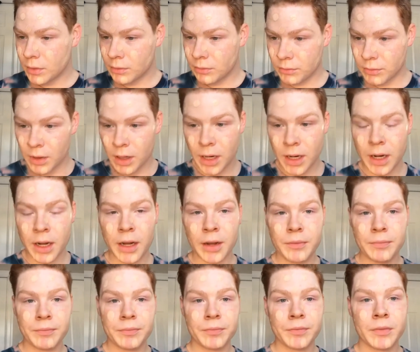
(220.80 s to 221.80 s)
All
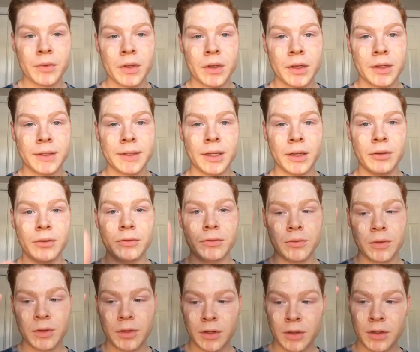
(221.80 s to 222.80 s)
right. So
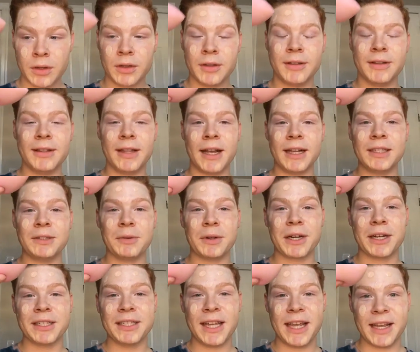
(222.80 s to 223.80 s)
next we're
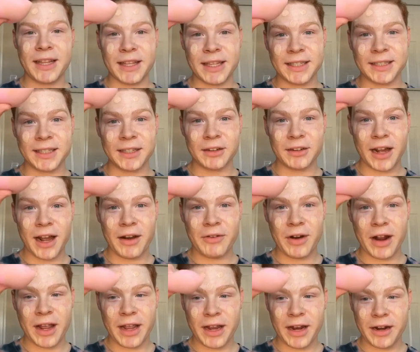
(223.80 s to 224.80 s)
going to take this little guy
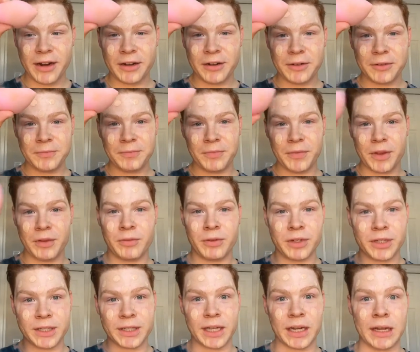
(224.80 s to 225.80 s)
right here, and we're
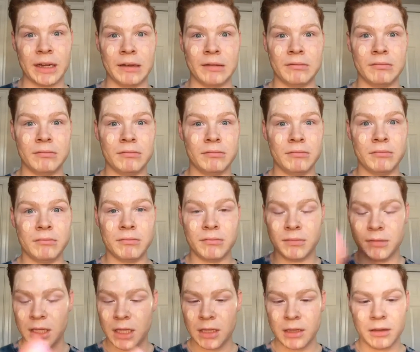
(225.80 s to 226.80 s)
just going to
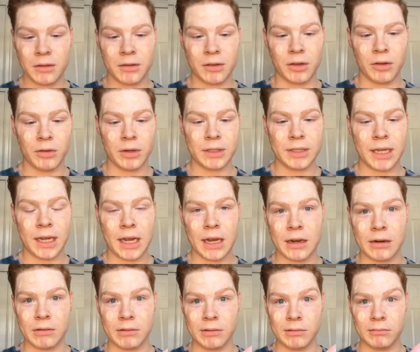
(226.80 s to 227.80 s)
go to
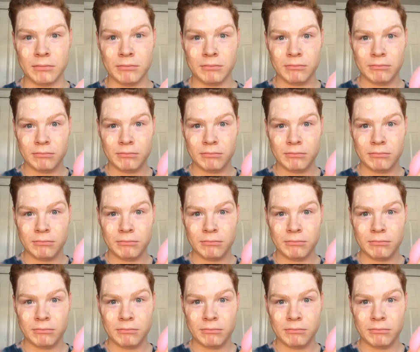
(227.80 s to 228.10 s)
town.